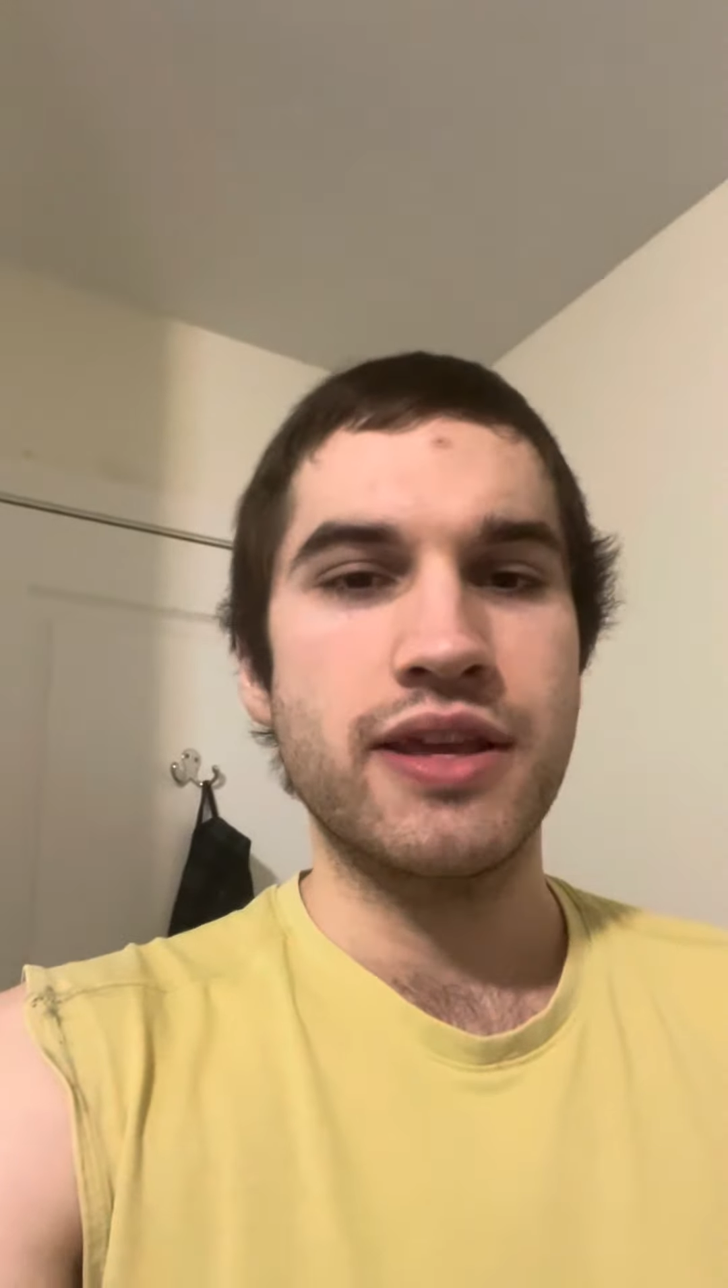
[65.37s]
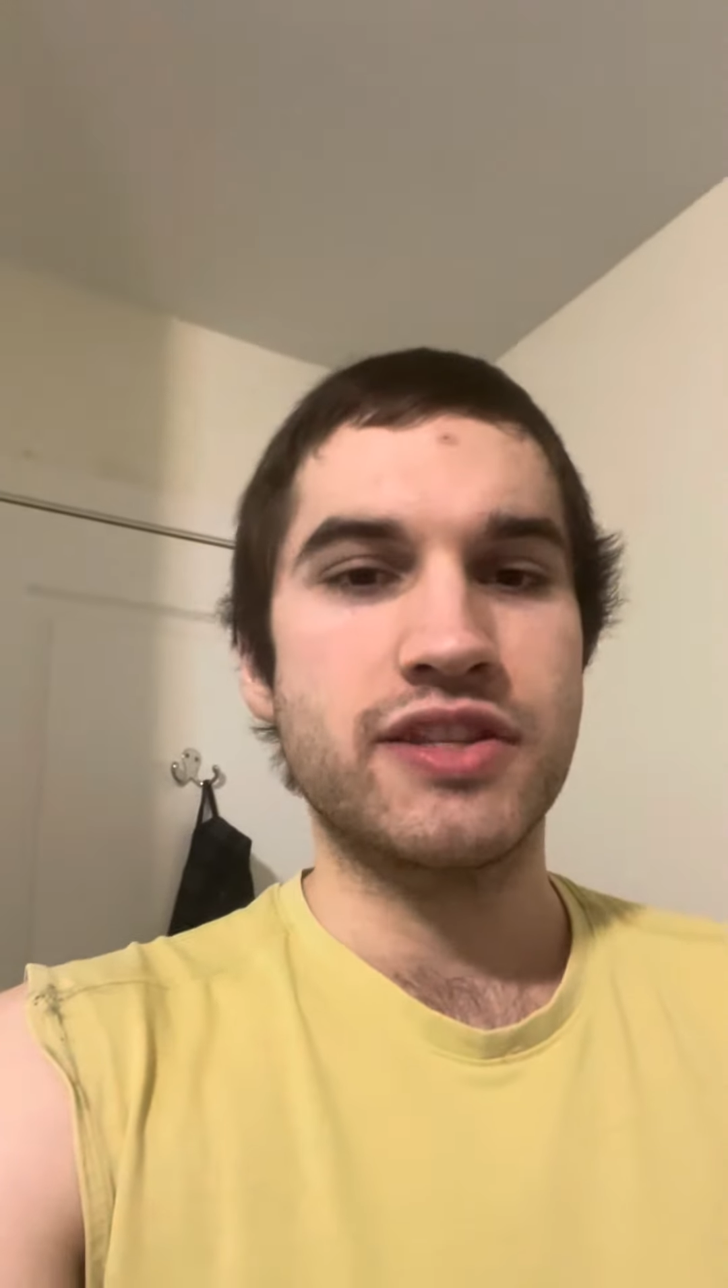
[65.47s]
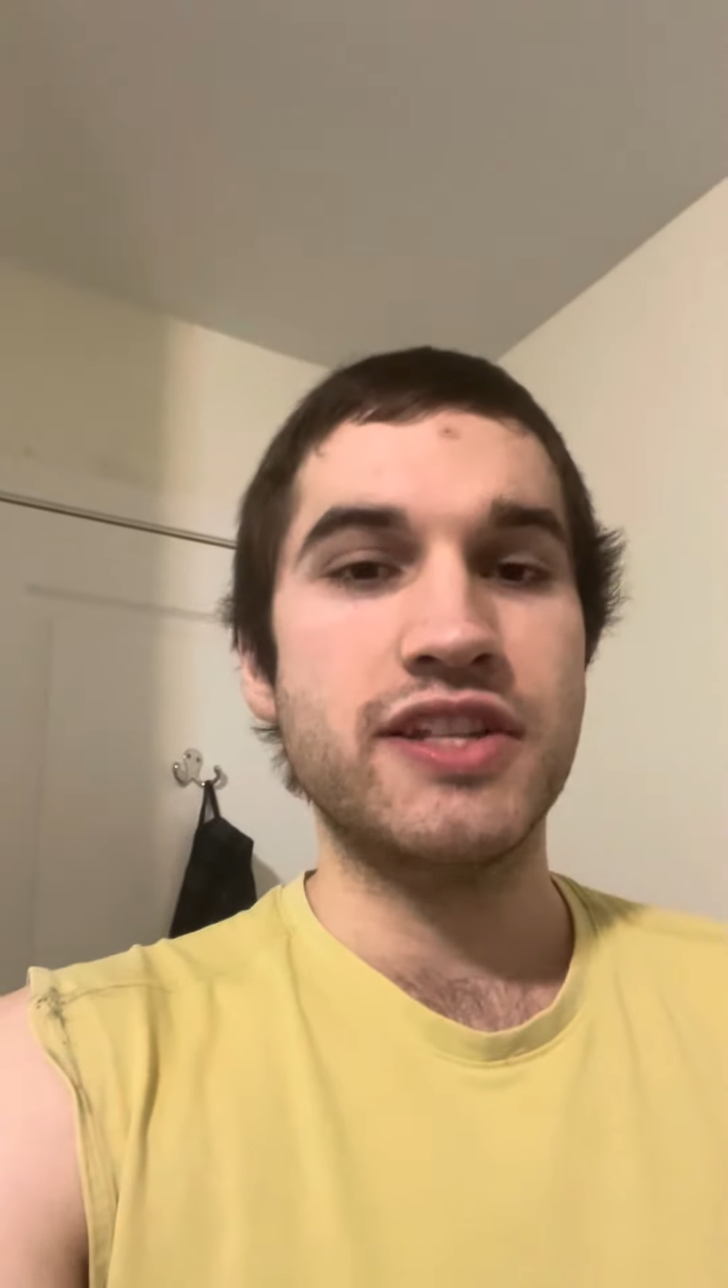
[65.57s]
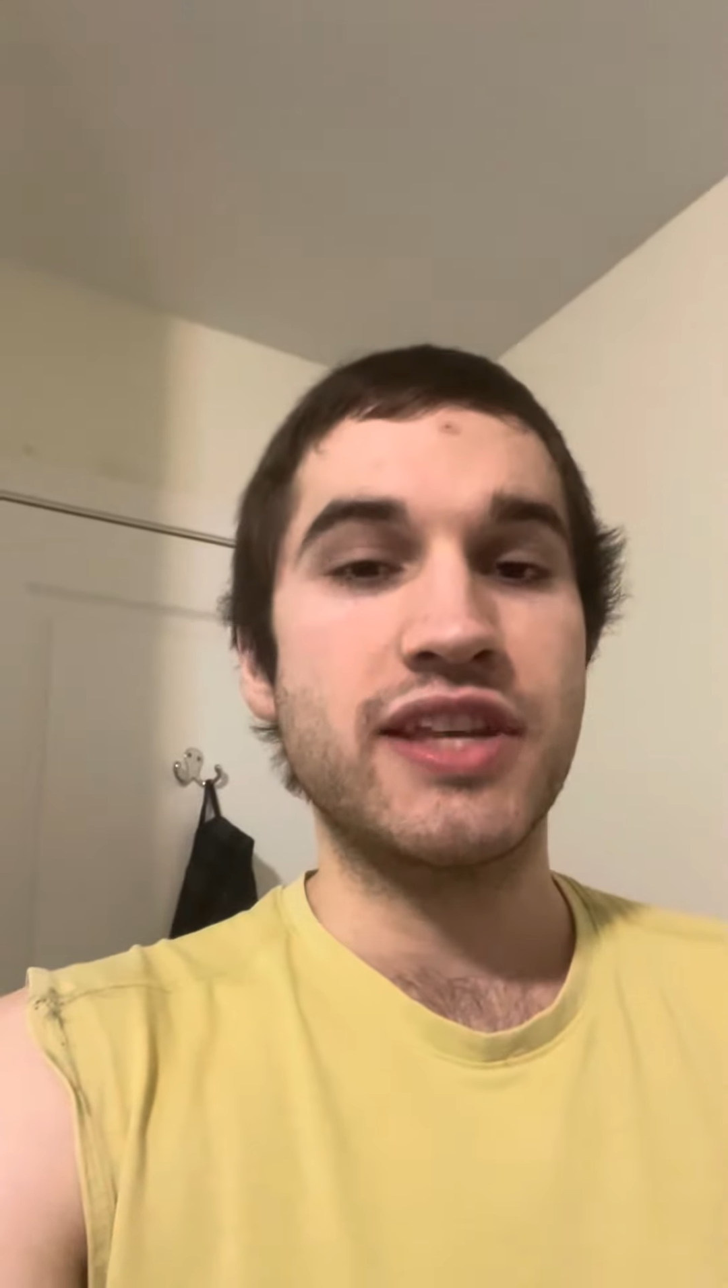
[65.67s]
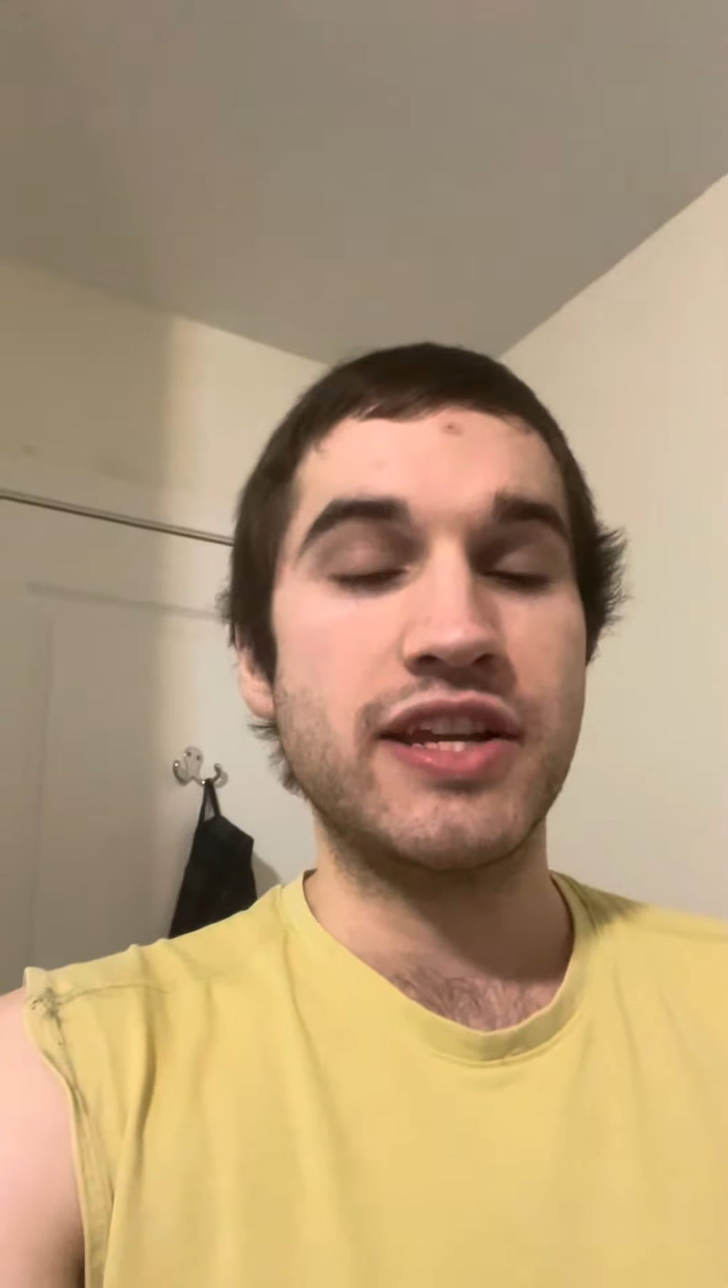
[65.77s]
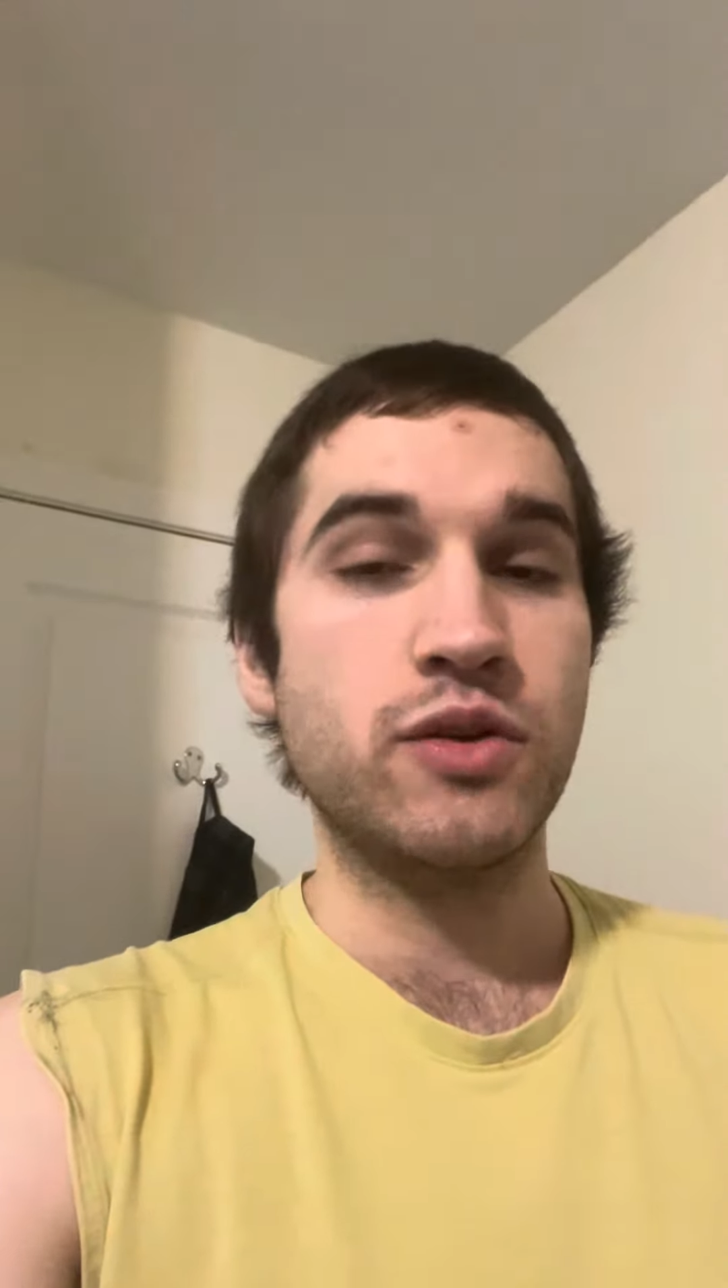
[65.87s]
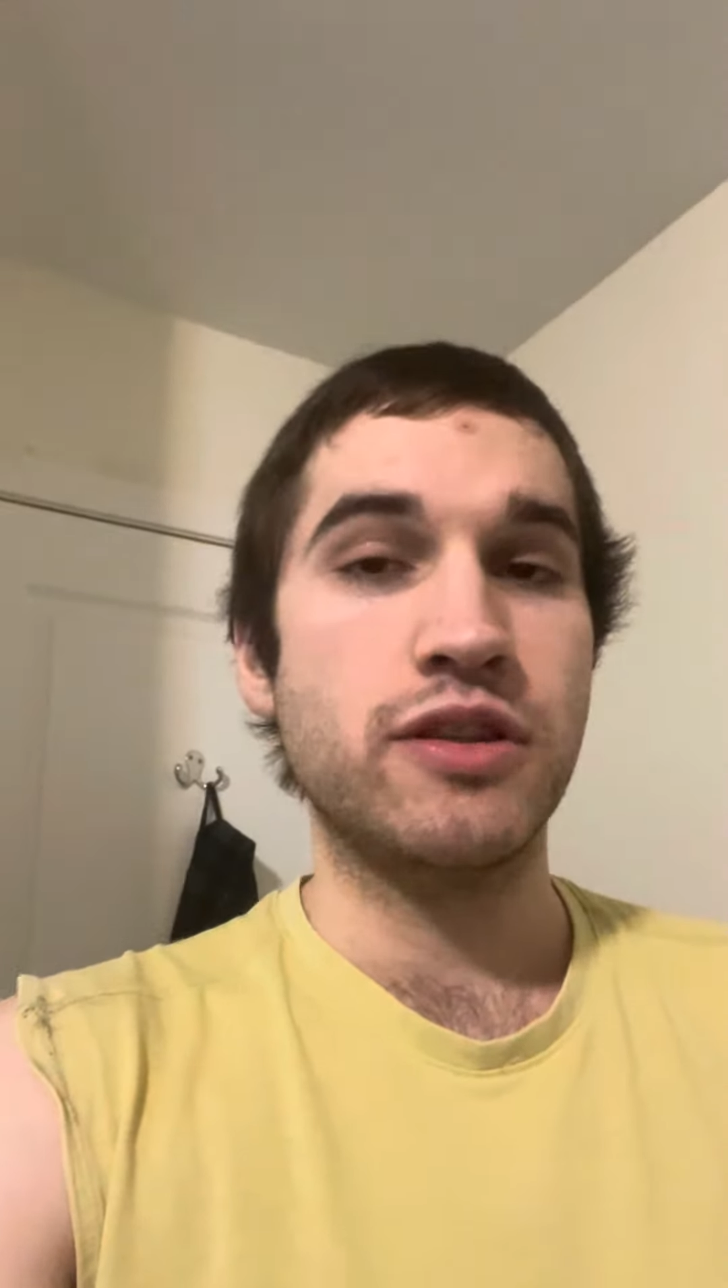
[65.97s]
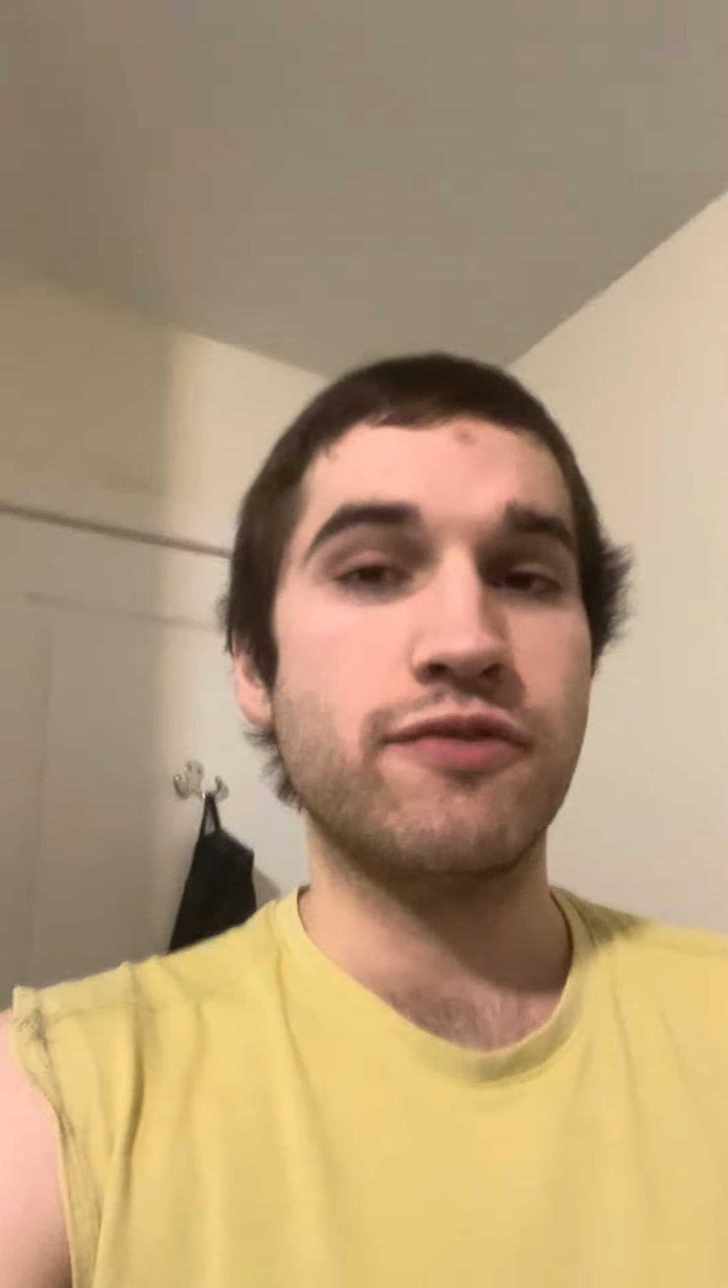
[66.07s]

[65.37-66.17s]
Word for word: since I do the